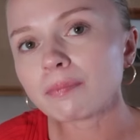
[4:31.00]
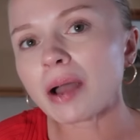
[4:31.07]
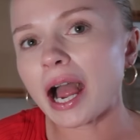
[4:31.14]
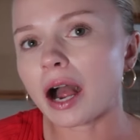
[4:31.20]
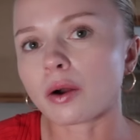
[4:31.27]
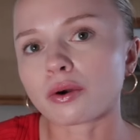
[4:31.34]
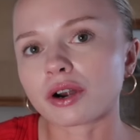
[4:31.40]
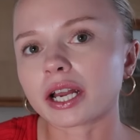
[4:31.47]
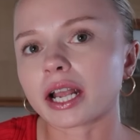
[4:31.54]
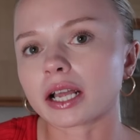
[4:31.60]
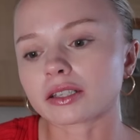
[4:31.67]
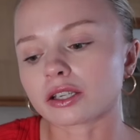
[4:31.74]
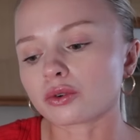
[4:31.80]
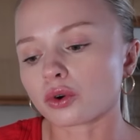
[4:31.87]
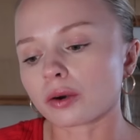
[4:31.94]
powering
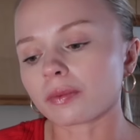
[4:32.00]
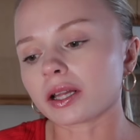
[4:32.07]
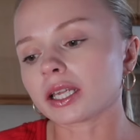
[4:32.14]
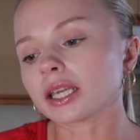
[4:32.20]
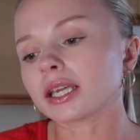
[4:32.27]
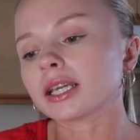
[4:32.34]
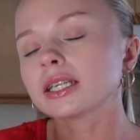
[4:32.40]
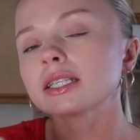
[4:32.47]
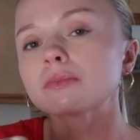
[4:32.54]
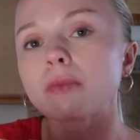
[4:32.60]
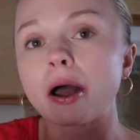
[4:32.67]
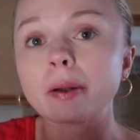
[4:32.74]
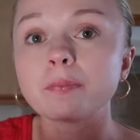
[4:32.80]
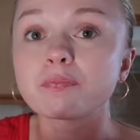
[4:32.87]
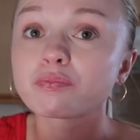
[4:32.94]
as it normally is,
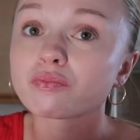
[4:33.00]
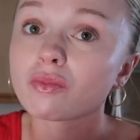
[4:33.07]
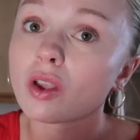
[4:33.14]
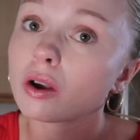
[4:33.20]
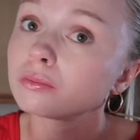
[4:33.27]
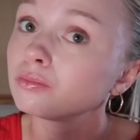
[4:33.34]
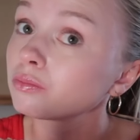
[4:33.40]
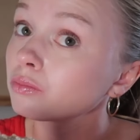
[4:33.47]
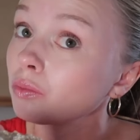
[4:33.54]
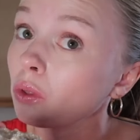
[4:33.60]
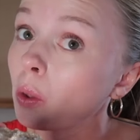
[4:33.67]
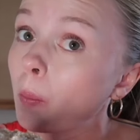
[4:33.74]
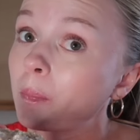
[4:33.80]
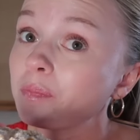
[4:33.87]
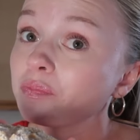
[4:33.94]
but
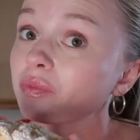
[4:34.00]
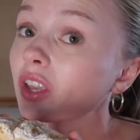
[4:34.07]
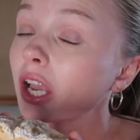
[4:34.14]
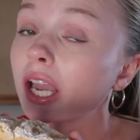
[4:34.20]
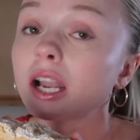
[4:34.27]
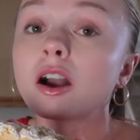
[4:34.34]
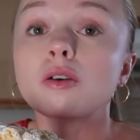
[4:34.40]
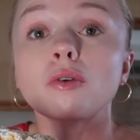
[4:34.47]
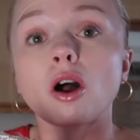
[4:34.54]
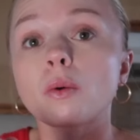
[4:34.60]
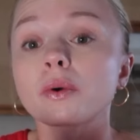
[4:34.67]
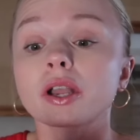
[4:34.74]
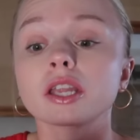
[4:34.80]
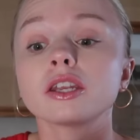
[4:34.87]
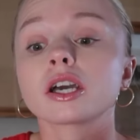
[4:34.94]
can't go
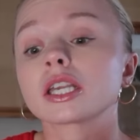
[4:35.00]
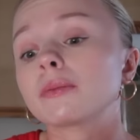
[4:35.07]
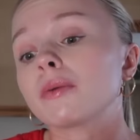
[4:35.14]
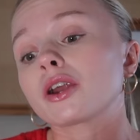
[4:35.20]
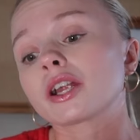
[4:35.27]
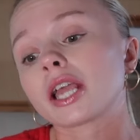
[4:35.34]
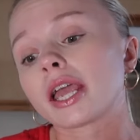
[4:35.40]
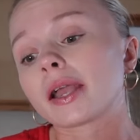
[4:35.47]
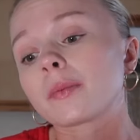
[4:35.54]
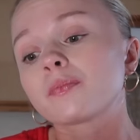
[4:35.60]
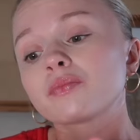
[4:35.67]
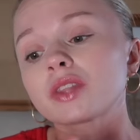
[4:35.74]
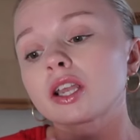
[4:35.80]
wrong with Kentucky butter cake.